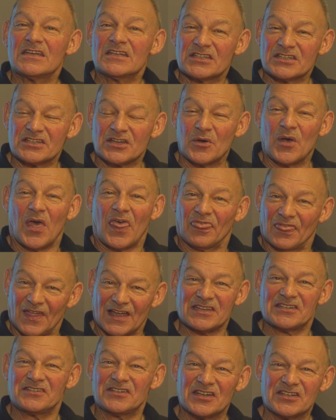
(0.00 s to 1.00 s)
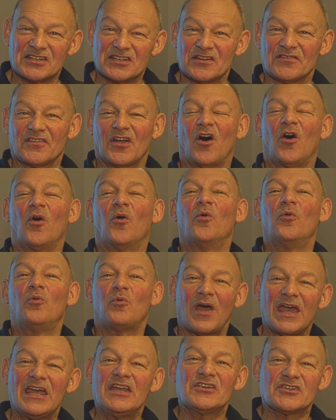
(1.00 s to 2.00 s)
So that's an idea of the whole
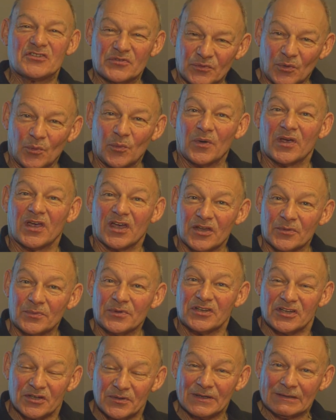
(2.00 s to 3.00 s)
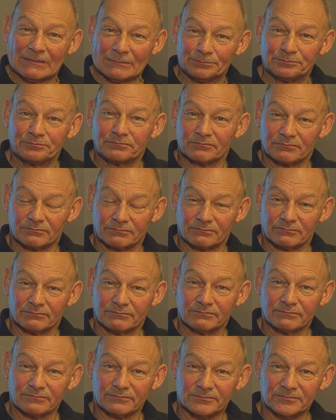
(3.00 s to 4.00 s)
range of what we're going to be doing.
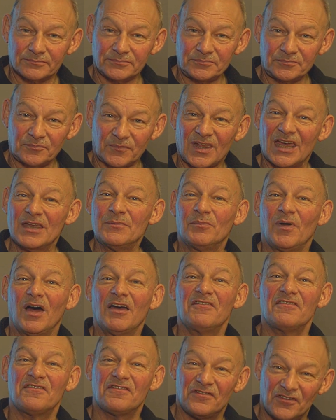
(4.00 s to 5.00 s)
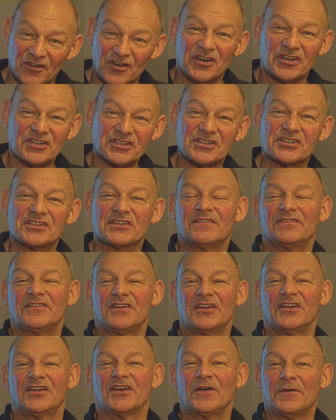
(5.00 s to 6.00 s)
In my first
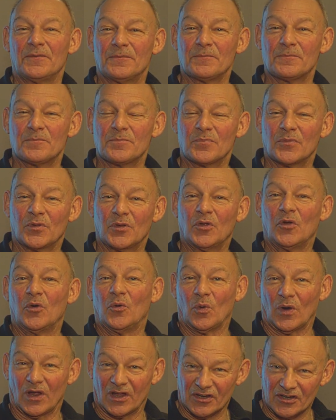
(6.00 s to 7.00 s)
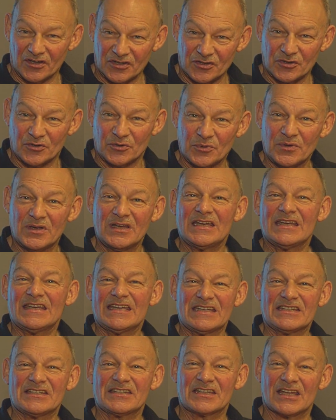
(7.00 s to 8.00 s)
video, what I'm going to do
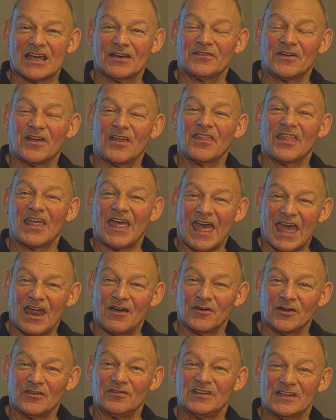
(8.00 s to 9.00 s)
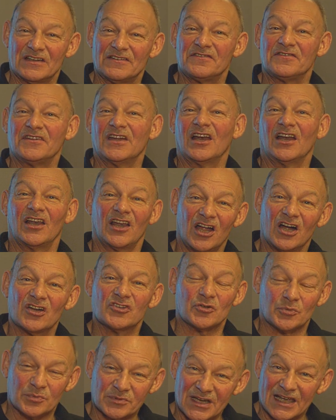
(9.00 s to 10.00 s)
is to cover the area of lifting
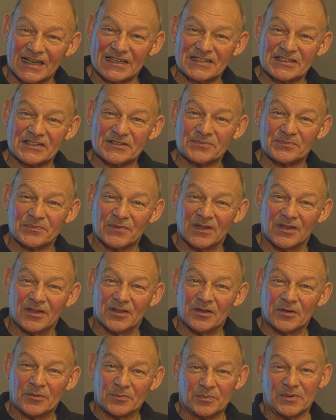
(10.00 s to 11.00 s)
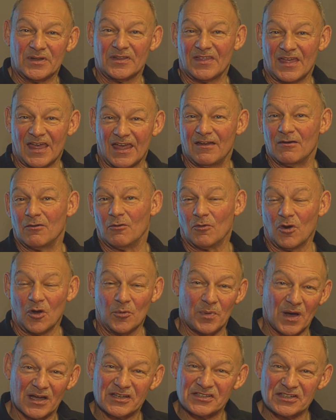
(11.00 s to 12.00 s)
large objects, be they
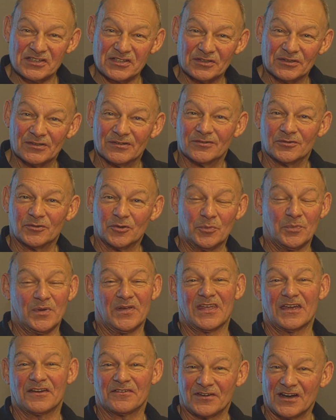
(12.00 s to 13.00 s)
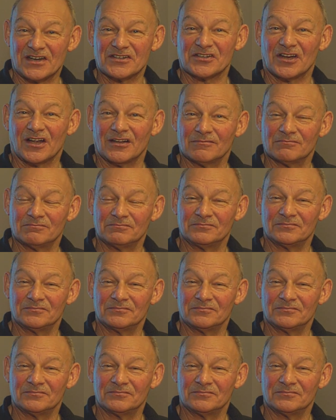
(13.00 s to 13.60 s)
robust or be they fragile.